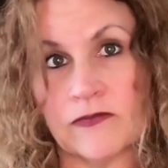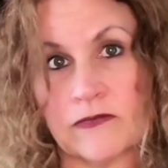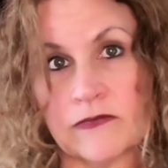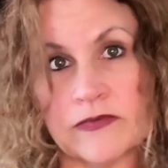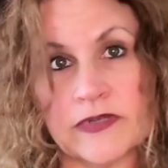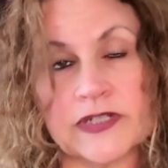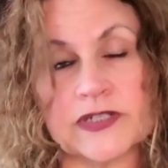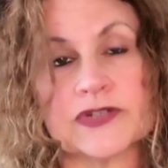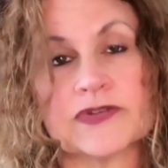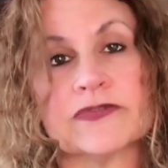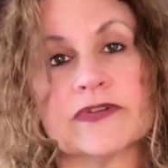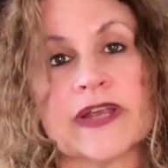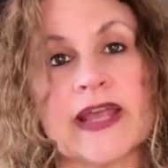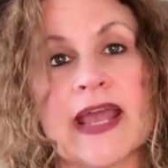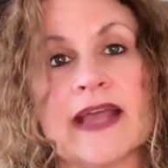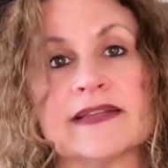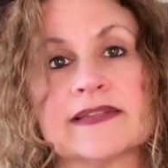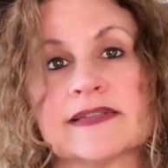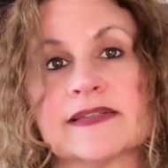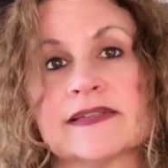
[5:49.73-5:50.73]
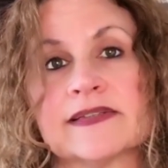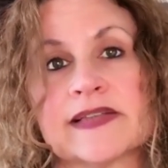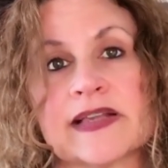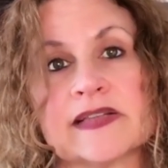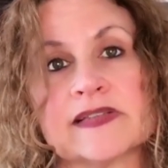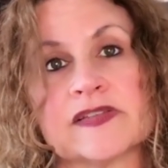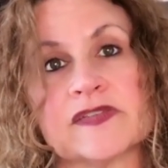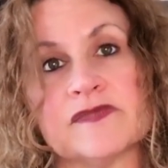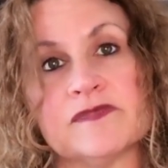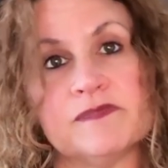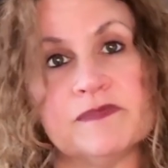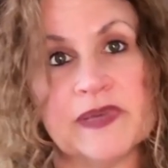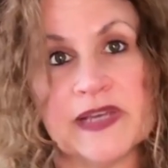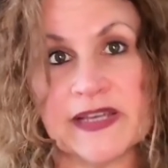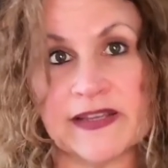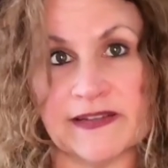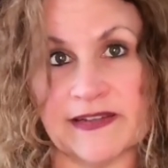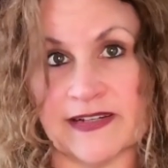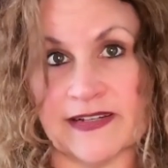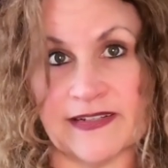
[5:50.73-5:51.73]
which creates a sense of
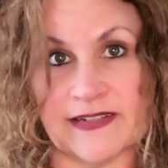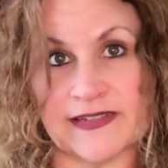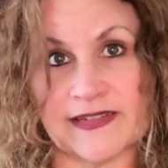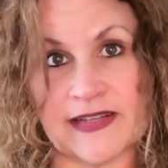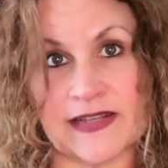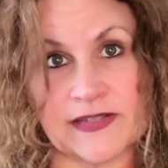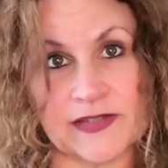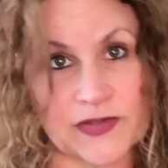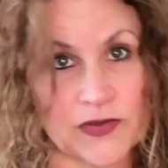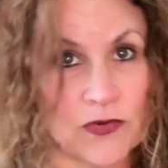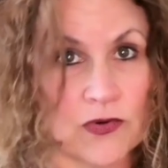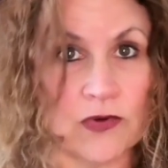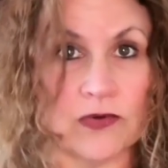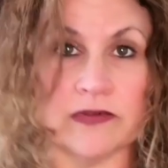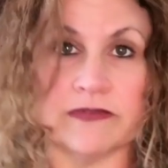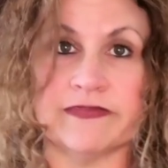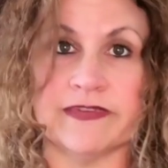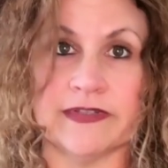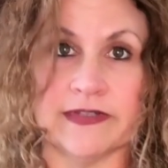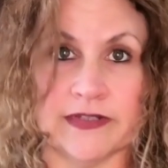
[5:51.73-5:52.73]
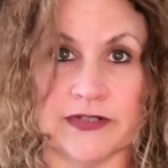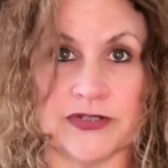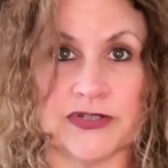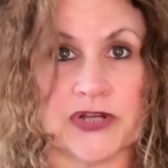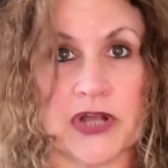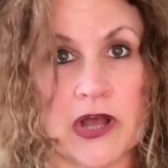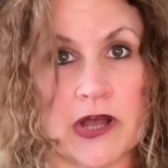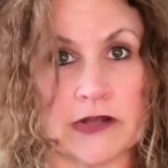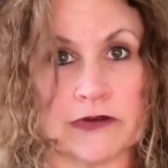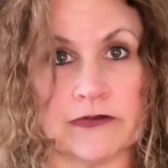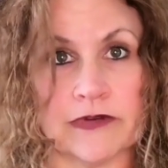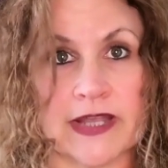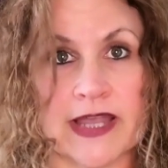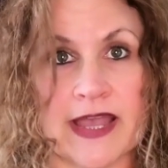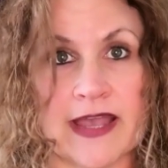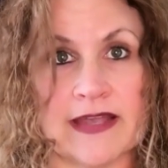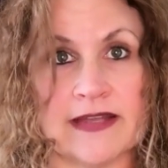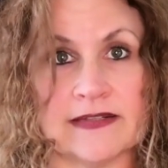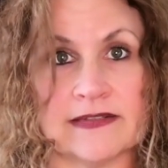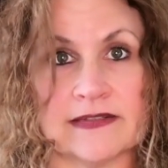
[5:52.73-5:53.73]
bigness as the whole village
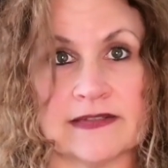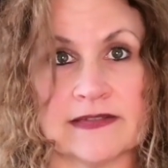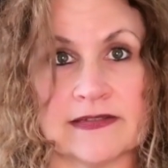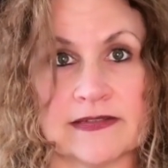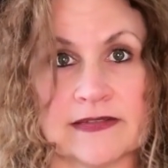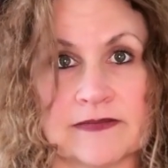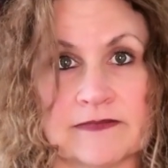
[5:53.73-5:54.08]
congregates.